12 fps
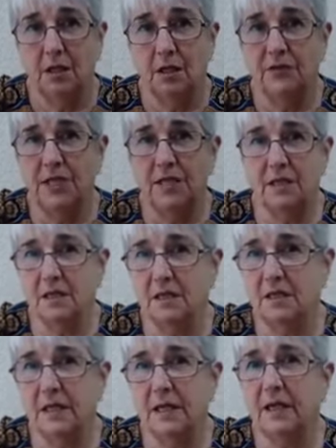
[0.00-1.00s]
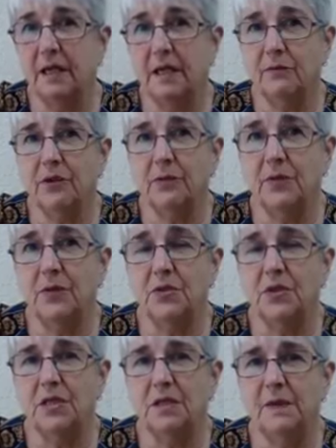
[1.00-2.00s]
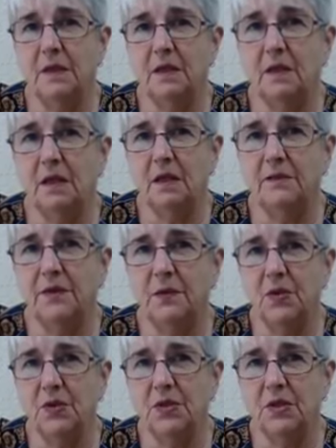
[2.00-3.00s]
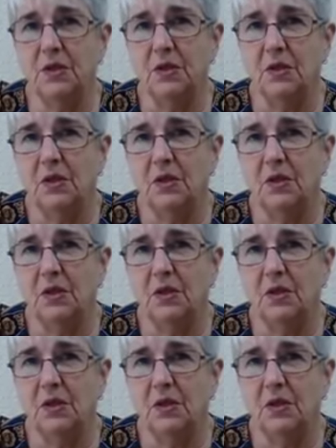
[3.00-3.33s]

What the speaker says: of the text is taken up with a person speaking, and if the person,